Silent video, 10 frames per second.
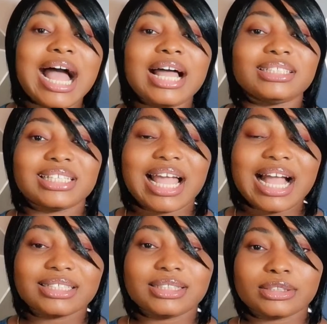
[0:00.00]
has the
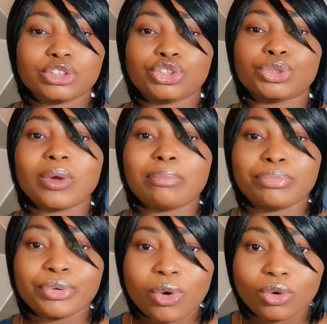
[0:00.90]
access to
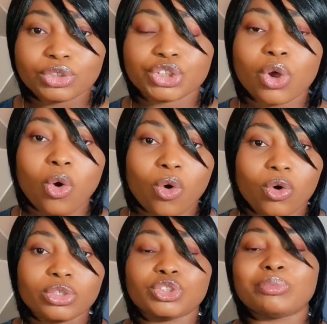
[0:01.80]
approach
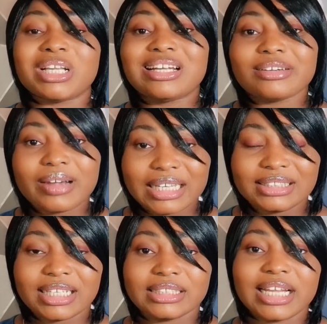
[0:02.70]
or to be
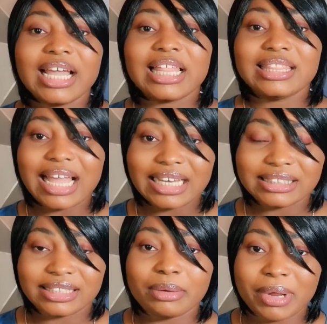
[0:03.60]
granted
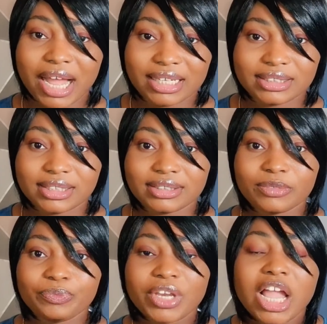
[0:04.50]
that same access.